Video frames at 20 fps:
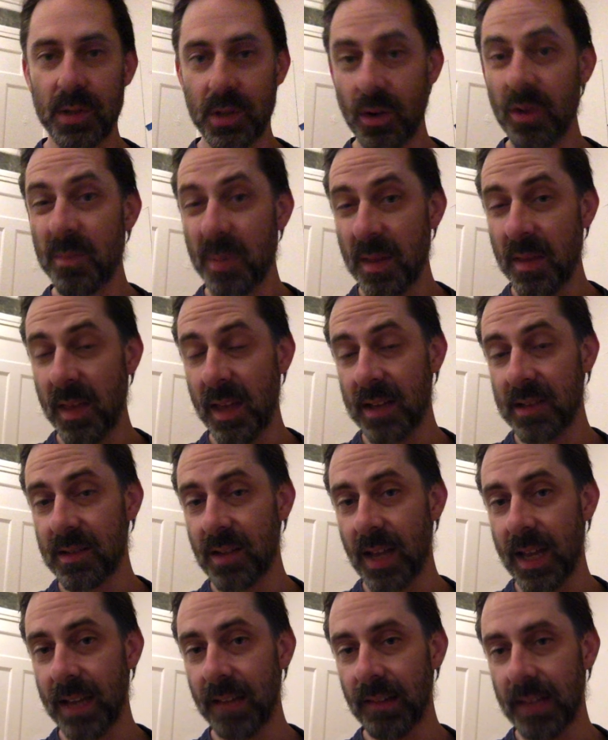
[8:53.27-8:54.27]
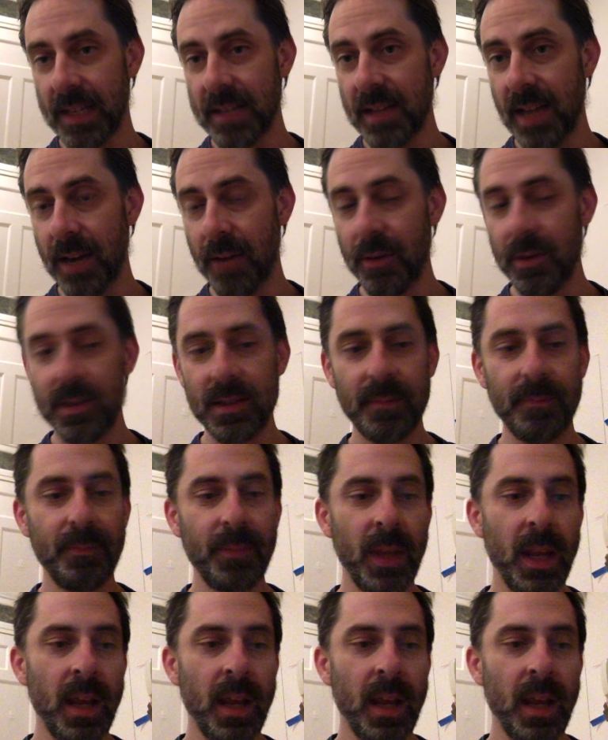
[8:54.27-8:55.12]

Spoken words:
which could be things like lint errors,